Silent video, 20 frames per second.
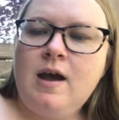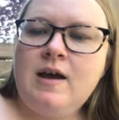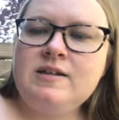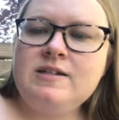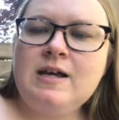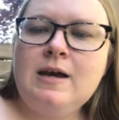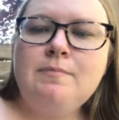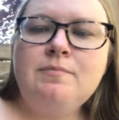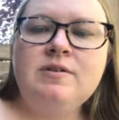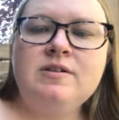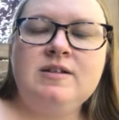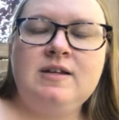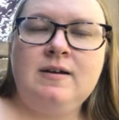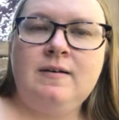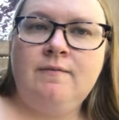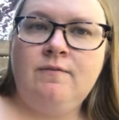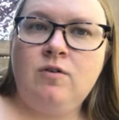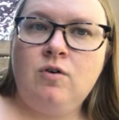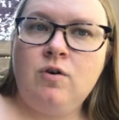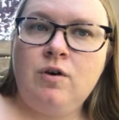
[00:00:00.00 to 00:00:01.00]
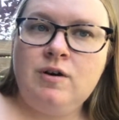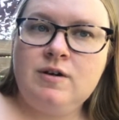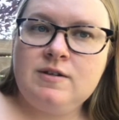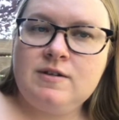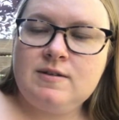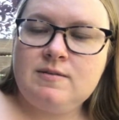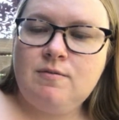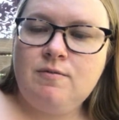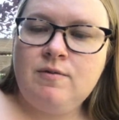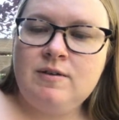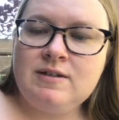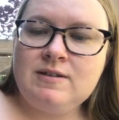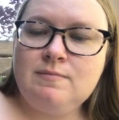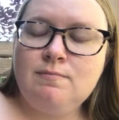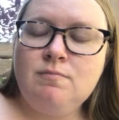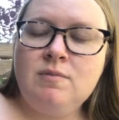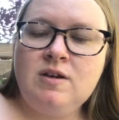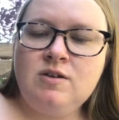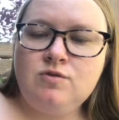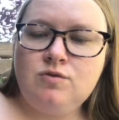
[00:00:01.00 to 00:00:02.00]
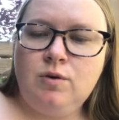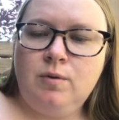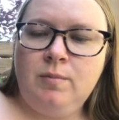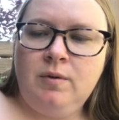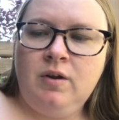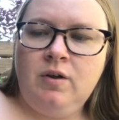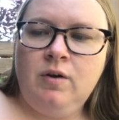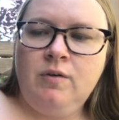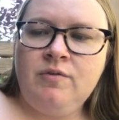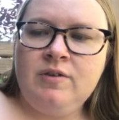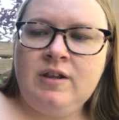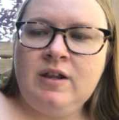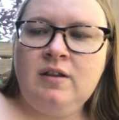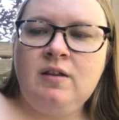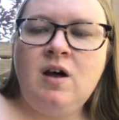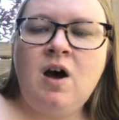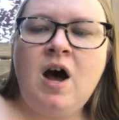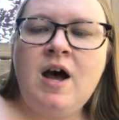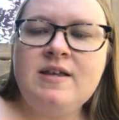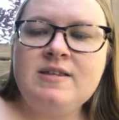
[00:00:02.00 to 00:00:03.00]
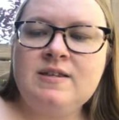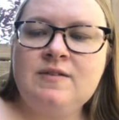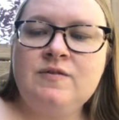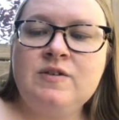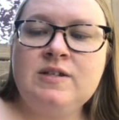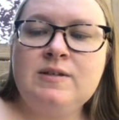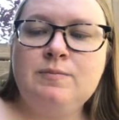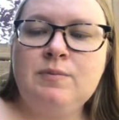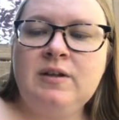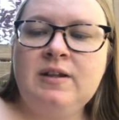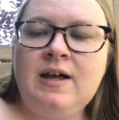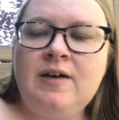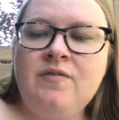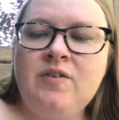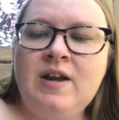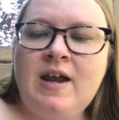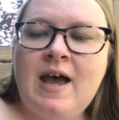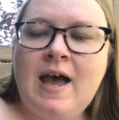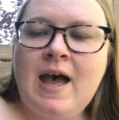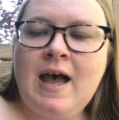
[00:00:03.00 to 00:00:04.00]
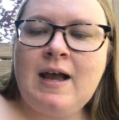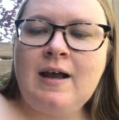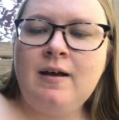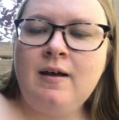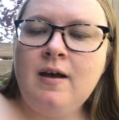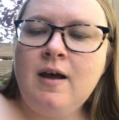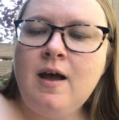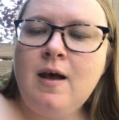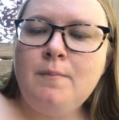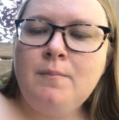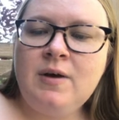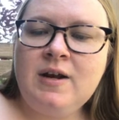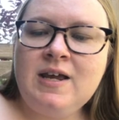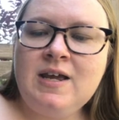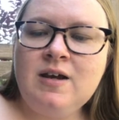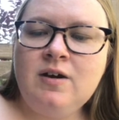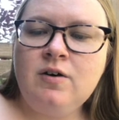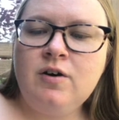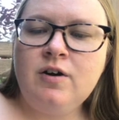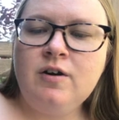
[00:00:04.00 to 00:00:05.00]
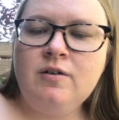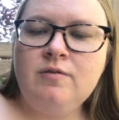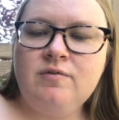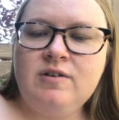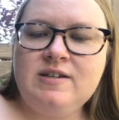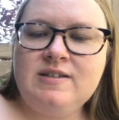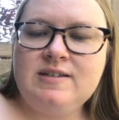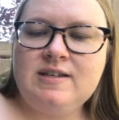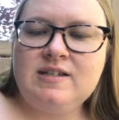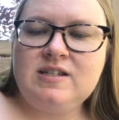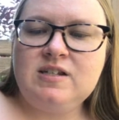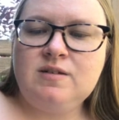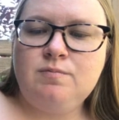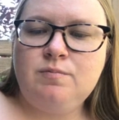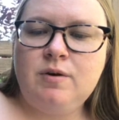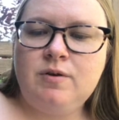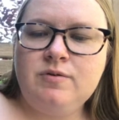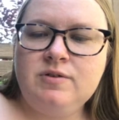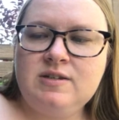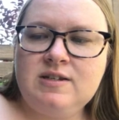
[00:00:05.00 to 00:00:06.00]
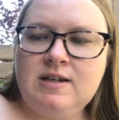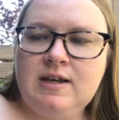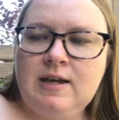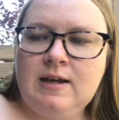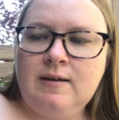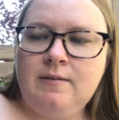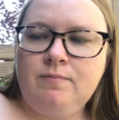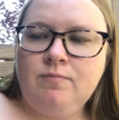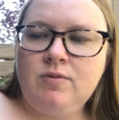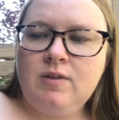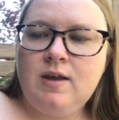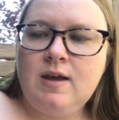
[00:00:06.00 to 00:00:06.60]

Templeton, of course, was miserable over the loss of his beloved egg, but he couldn't resist boasting.